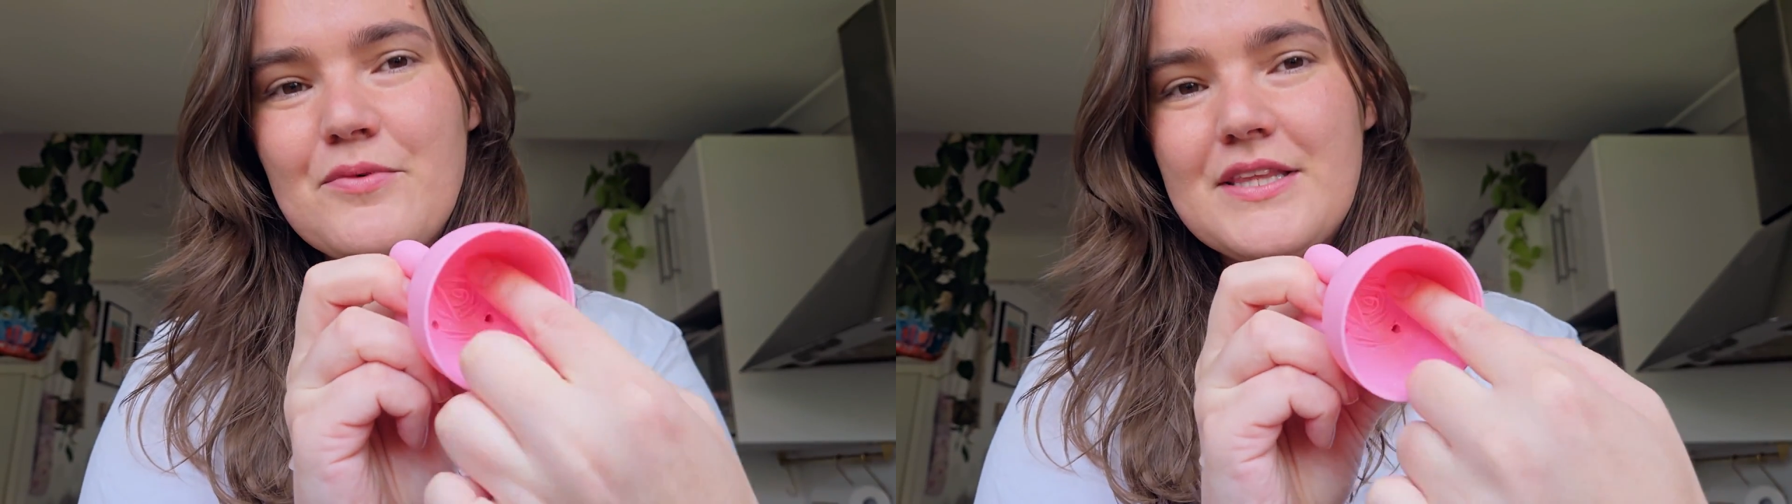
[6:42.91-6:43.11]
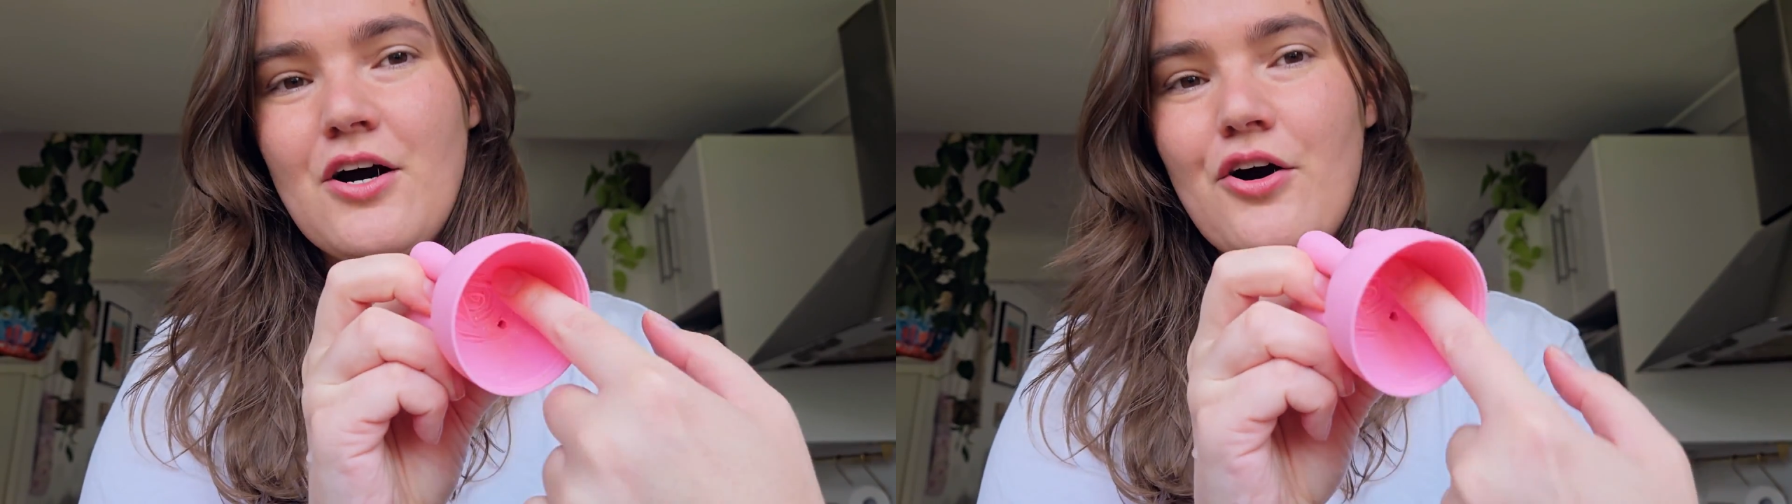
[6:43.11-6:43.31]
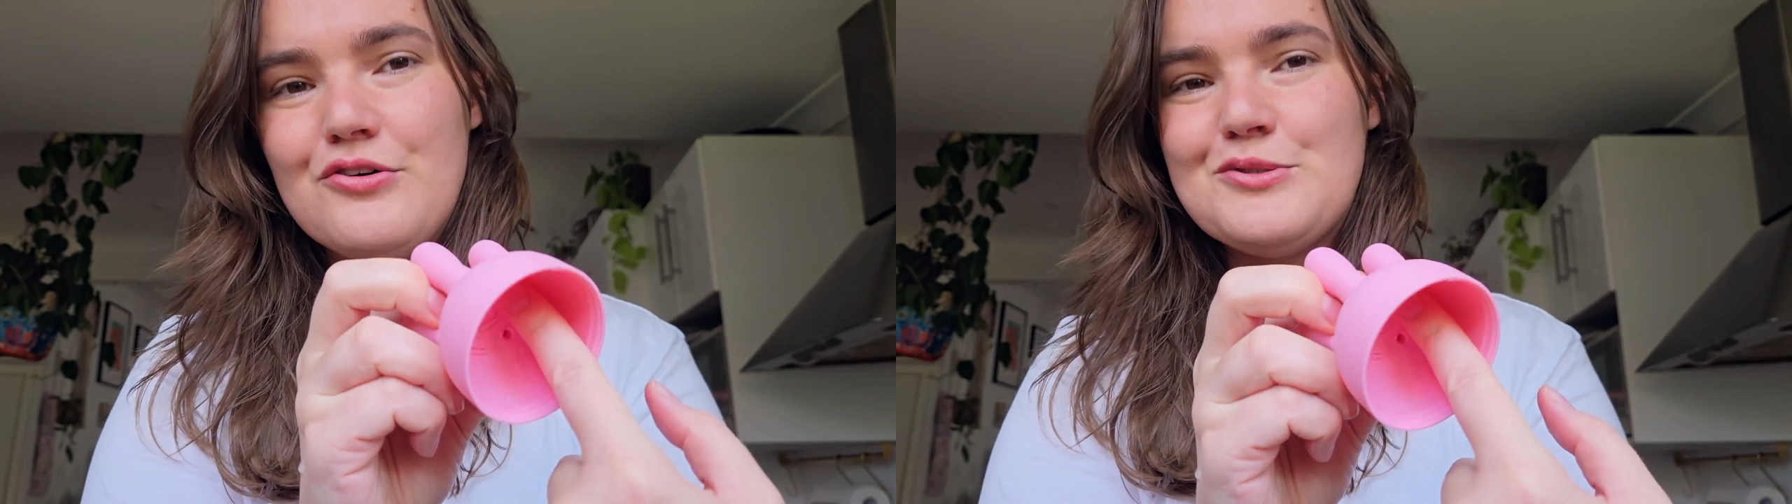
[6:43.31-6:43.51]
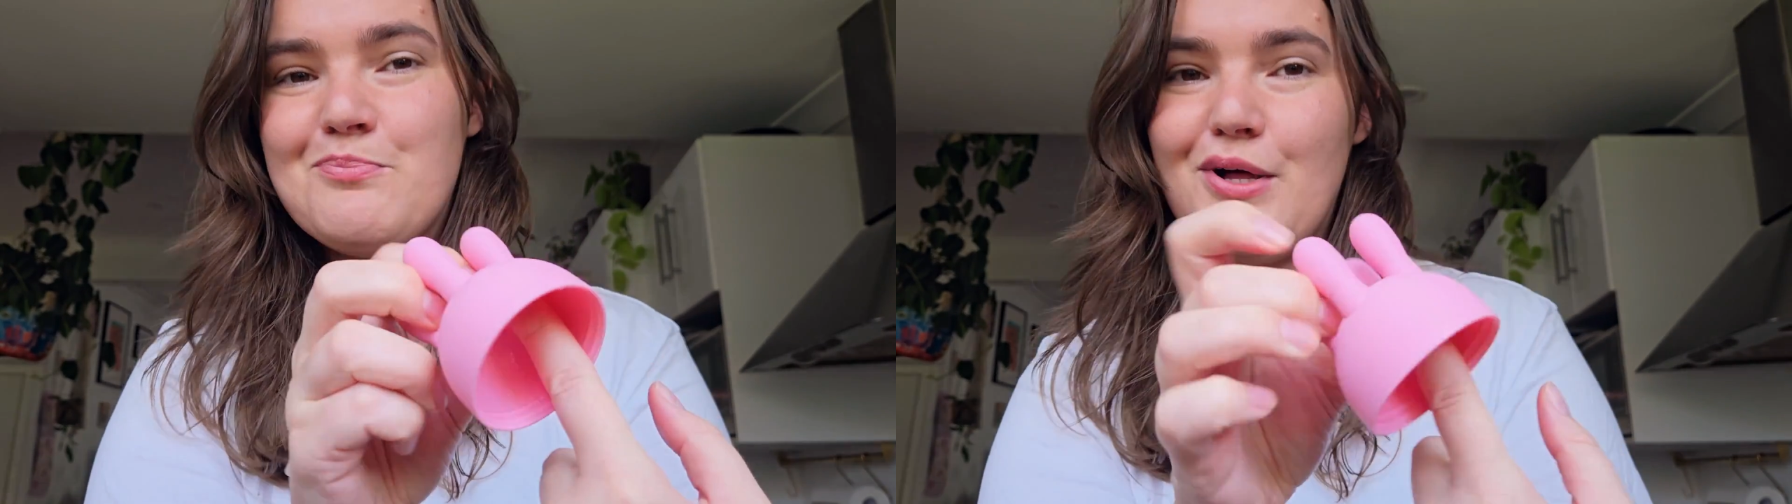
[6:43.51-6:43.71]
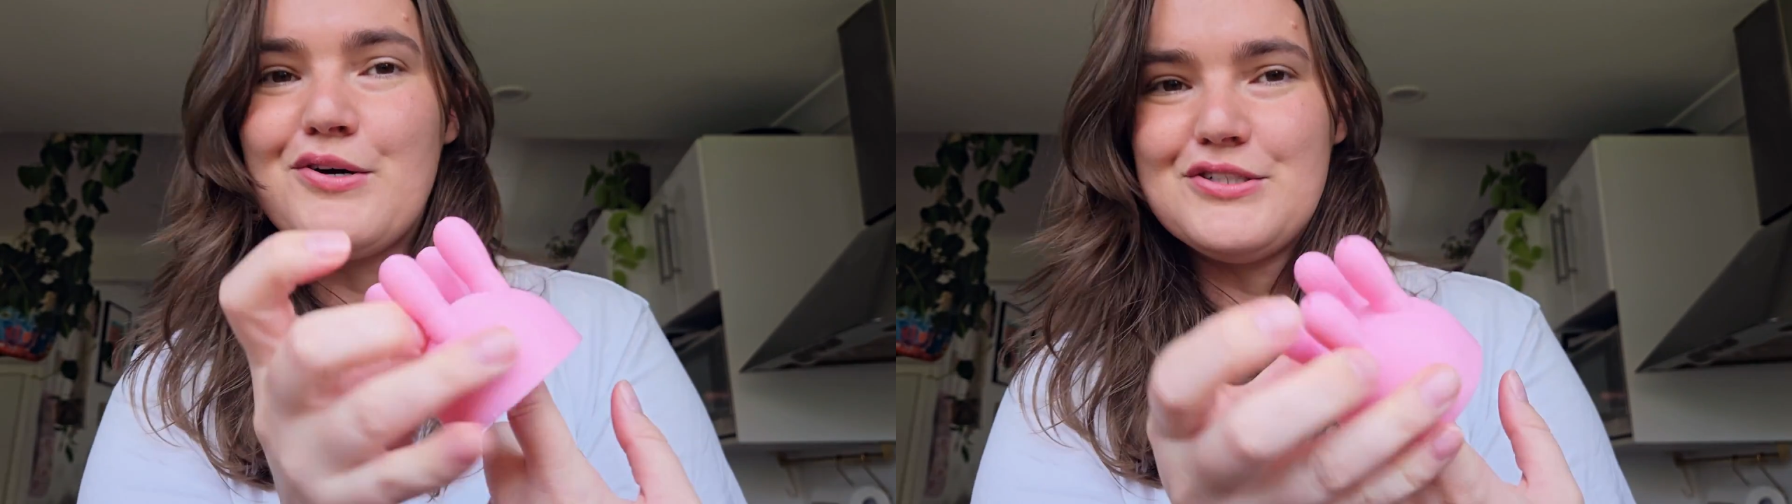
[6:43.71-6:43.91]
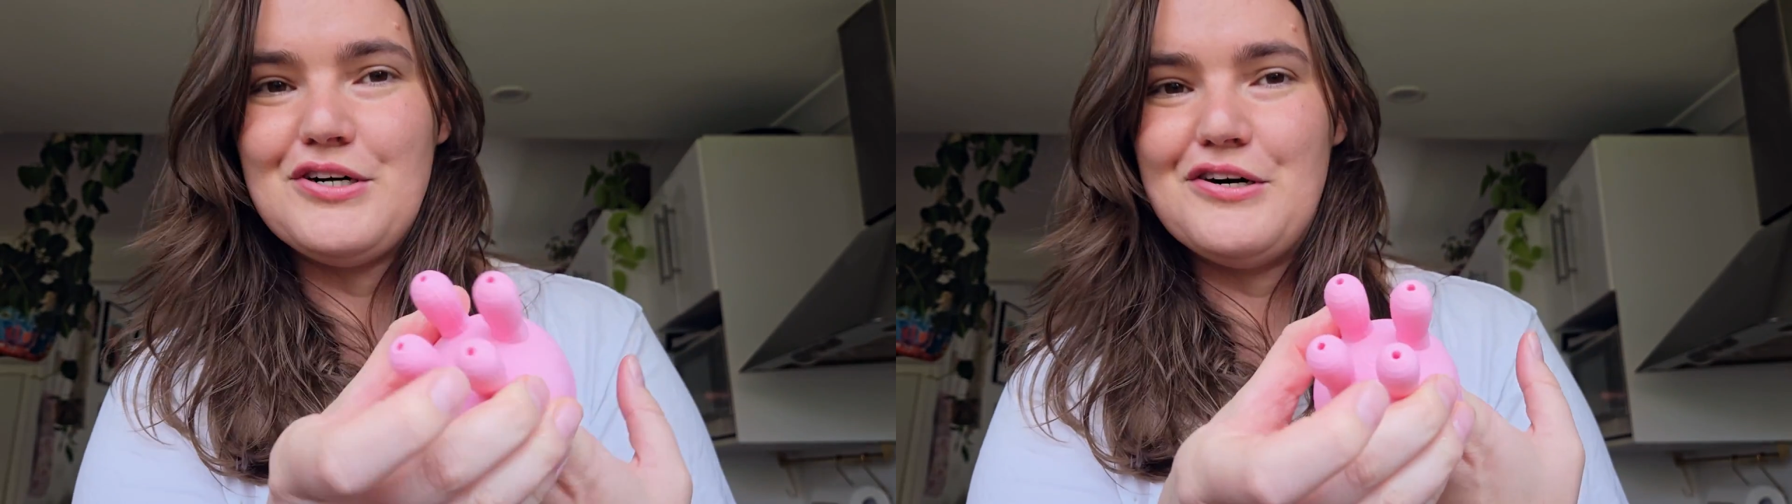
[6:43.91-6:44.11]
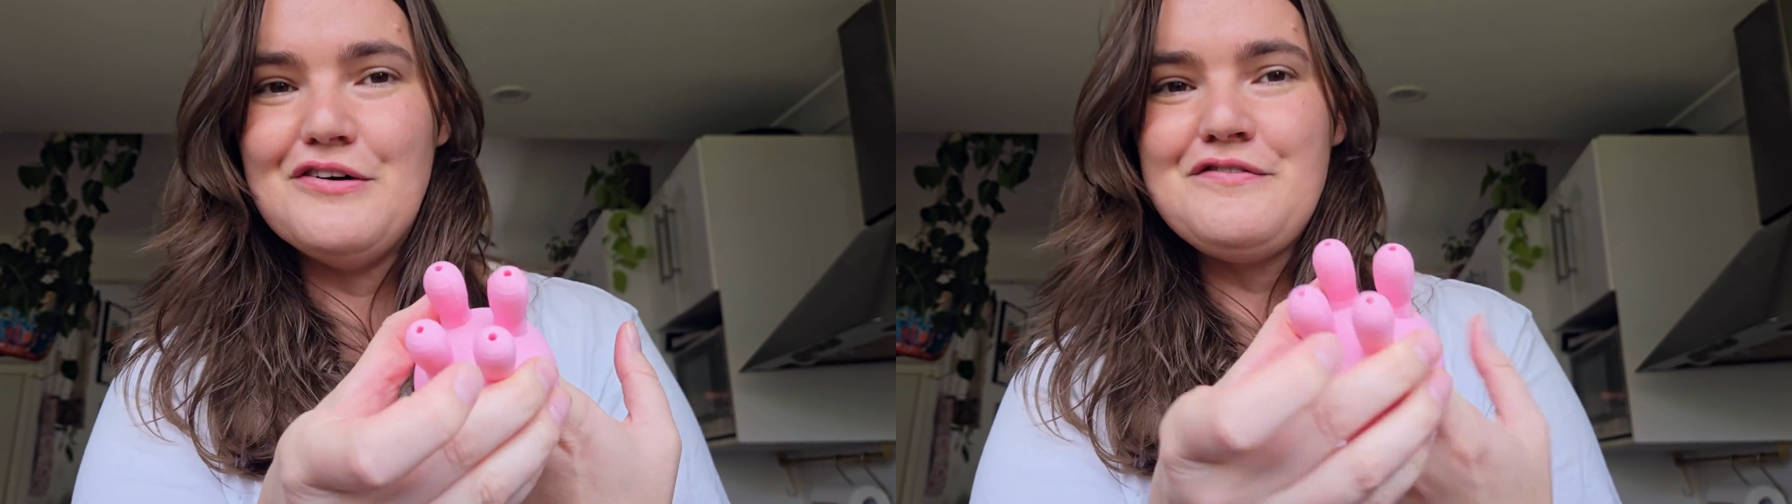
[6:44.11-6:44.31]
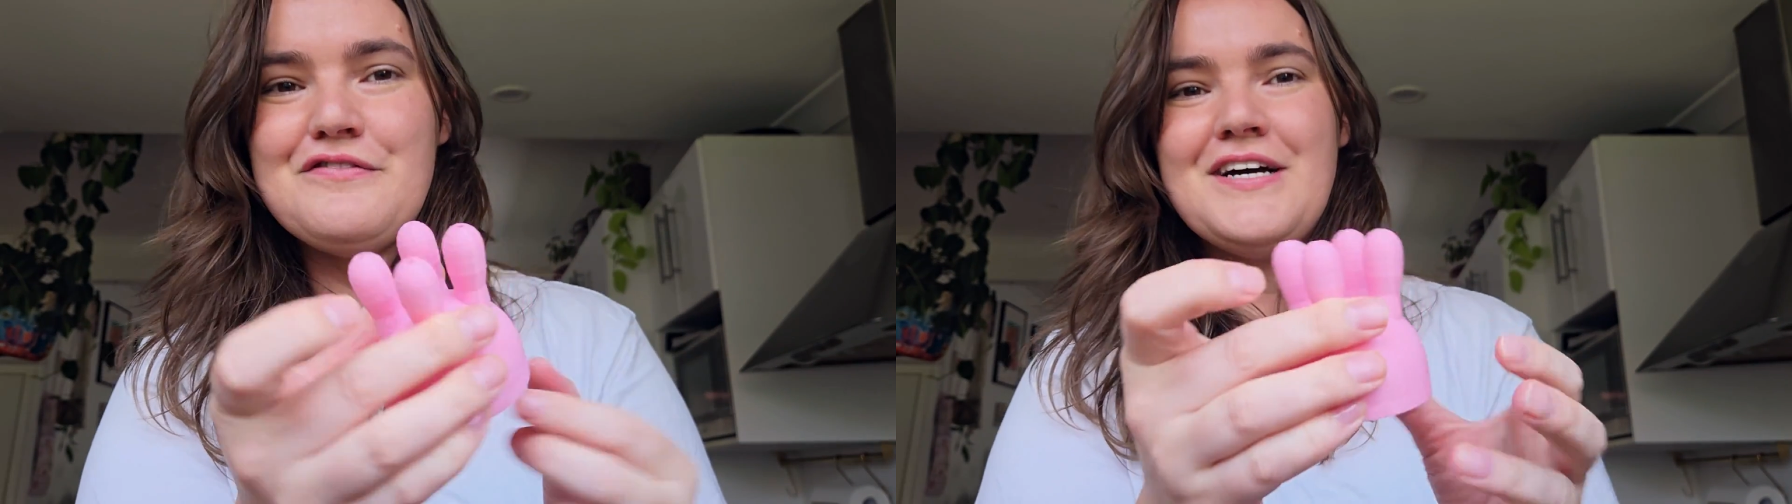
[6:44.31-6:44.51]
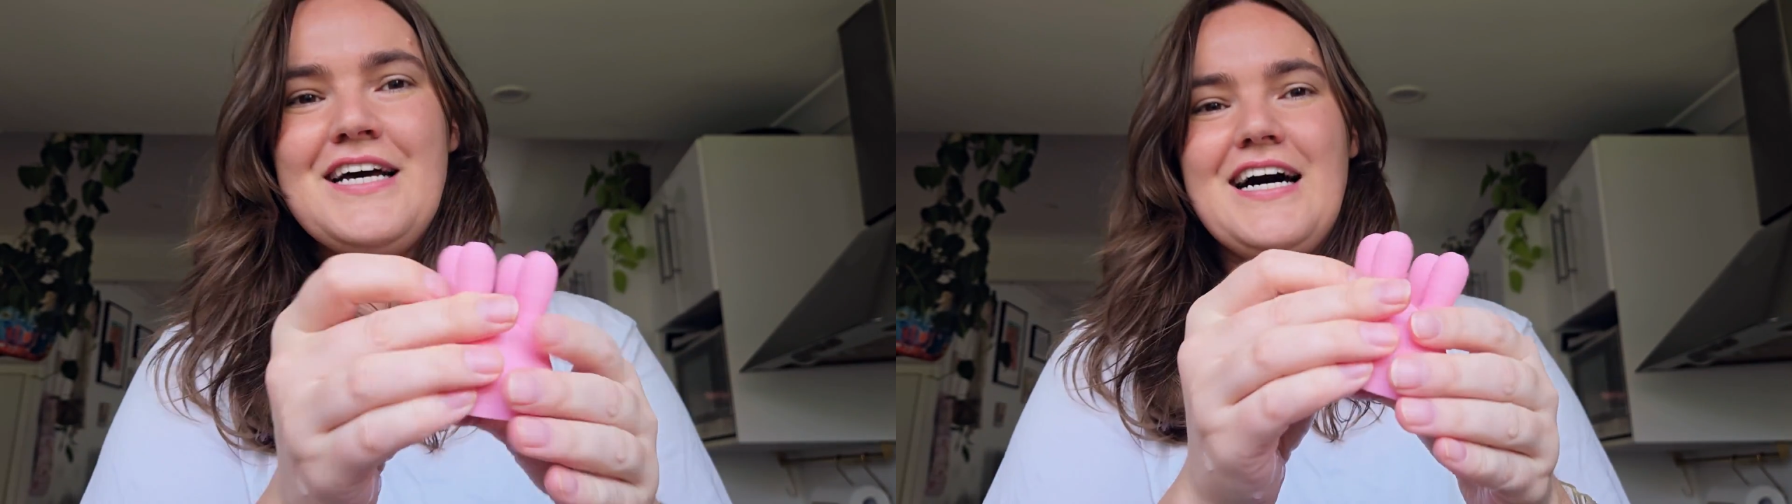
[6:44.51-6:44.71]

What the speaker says: with the holes blocked off